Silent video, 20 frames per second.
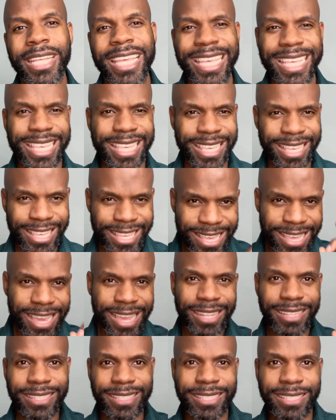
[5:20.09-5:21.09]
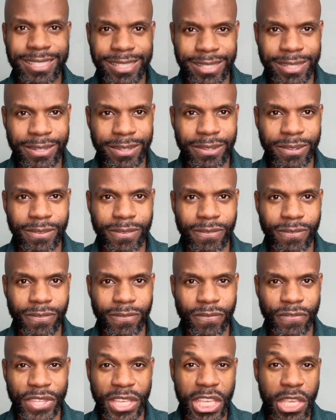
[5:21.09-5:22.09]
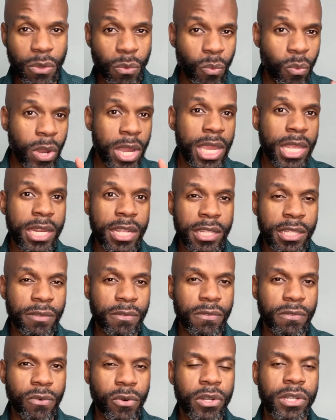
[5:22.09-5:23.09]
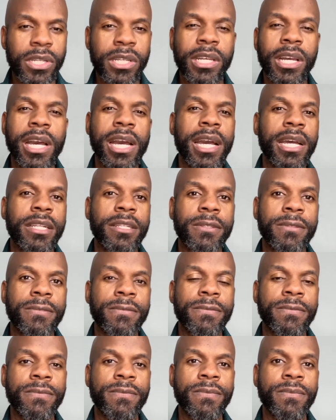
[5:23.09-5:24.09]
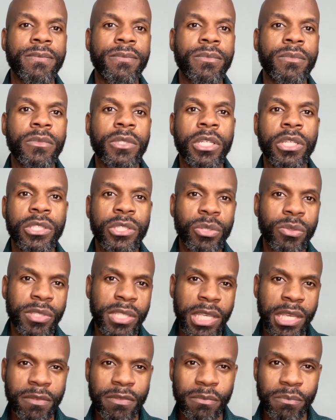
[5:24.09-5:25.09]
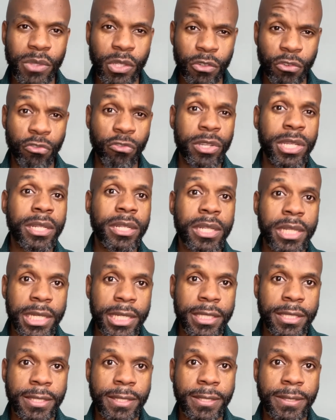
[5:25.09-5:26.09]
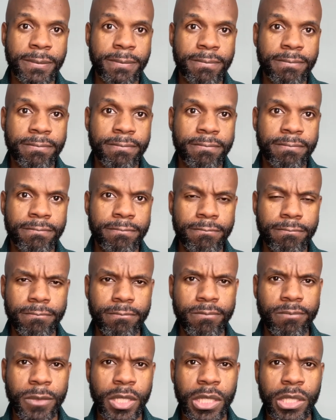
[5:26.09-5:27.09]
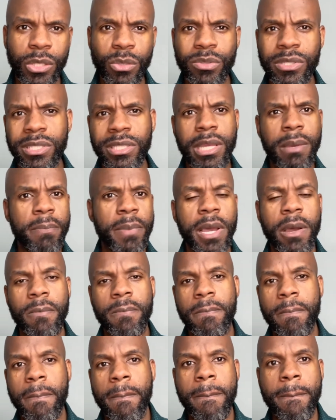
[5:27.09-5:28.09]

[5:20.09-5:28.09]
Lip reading: Yet, he waited for God to give him the green light to step out.